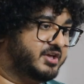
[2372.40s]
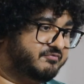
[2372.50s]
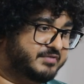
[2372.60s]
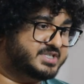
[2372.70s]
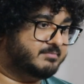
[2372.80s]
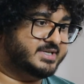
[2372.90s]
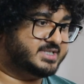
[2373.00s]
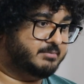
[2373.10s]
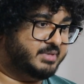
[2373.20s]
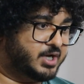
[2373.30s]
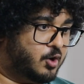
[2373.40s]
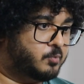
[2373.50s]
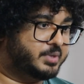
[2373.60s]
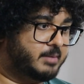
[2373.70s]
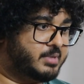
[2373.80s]
I think fundamentally
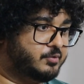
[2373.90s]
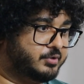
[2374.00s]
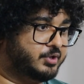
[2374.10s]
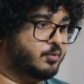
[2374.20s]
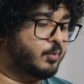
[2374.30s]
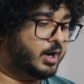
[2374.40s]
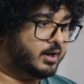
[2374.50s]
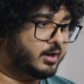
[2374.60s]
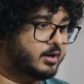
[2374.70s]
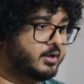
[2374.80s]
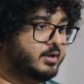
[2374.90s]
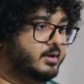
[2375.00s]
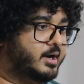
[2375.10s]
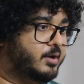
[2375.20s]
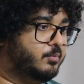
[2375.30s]
being open about who you are
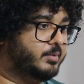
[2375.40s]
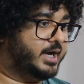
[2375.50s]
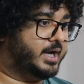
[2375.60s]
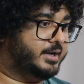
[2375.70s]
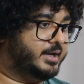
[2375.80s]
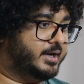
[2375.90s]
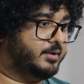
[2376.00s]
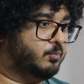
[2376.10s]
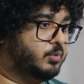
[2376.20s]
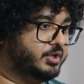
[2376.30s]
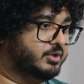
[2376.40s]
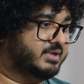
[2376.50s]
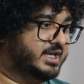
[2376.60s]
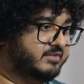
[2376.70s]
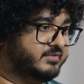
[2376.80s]
and
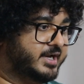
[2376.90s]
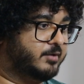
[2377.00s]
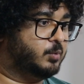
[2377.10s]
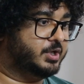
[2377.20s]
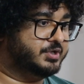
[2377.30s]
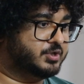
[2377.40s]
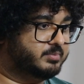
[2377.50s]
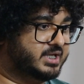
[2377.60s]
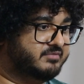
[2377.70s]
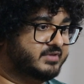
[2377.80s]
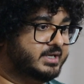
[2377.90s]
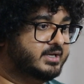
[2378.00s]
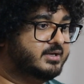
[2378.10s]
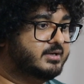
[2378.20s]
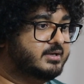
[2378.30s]
what you believe in and what you don't
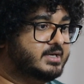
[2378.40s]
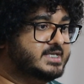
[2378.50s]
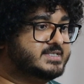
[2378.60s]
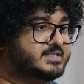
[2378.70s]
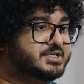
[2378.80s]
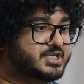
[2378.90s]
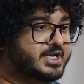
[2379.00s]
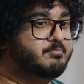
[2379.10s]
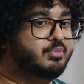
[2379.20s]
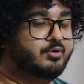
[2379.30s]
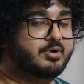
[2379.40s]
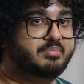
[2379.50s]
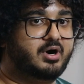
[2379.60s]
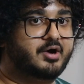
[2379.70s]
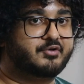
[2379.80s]
believe in is such an
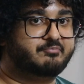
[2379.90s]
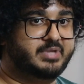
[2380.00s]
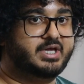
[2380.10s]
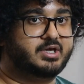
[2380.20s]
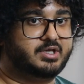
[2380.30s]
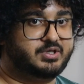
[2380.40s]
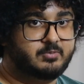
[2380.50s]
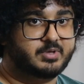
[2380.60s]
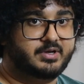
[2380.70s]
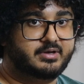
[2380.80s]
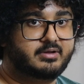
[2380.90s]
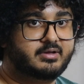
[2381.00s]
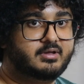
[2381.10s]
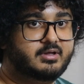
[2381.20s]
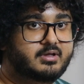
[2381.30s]
important part of being a human,